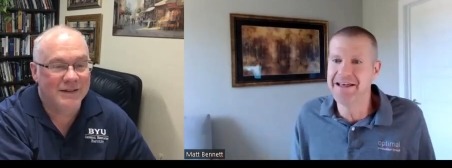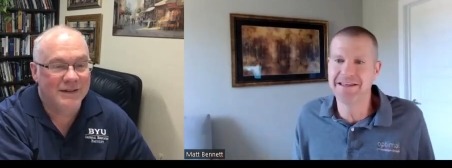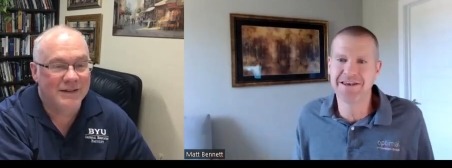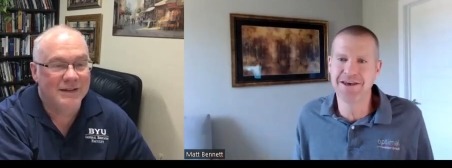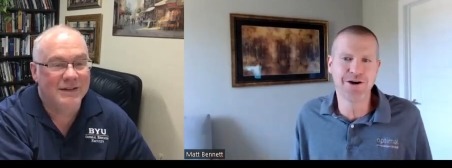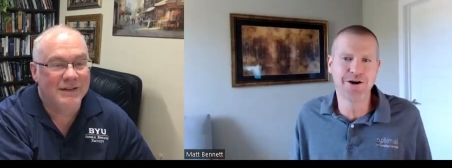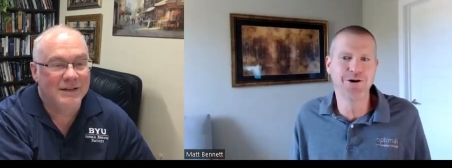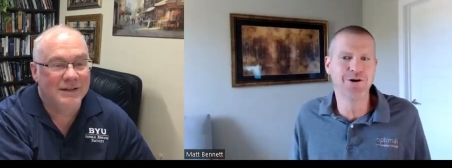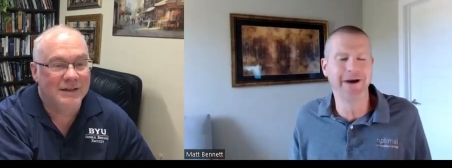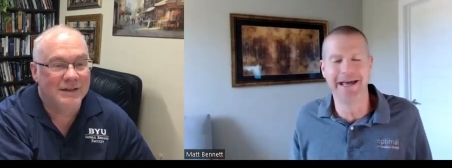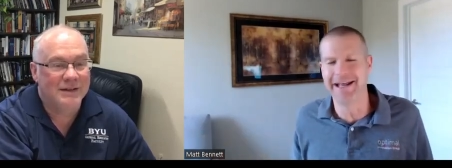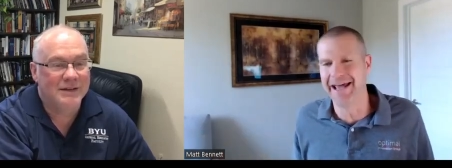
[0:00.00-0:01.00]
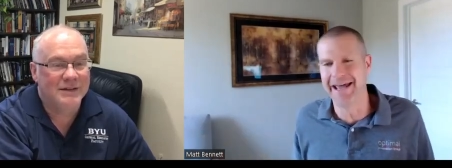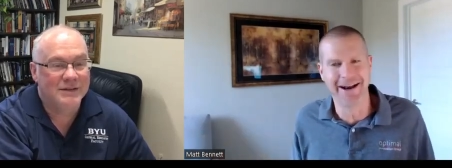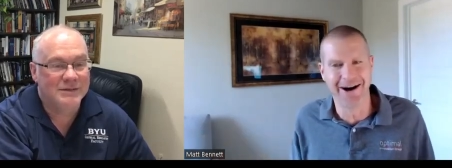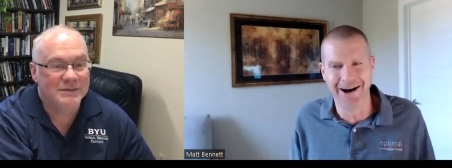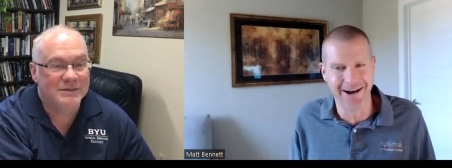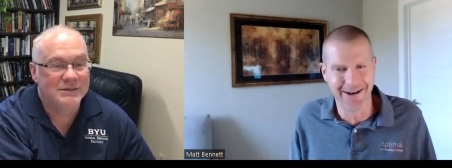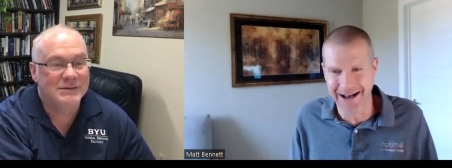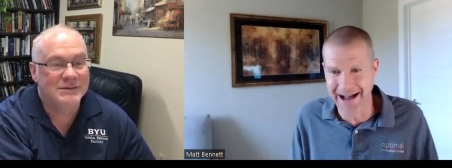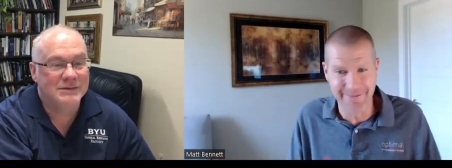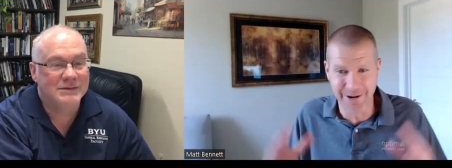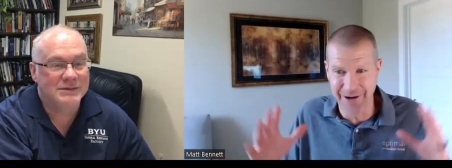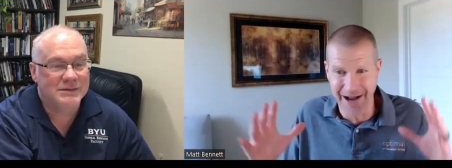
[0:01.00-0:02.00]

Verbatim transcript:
Speaker 1: you and, and all. I mean,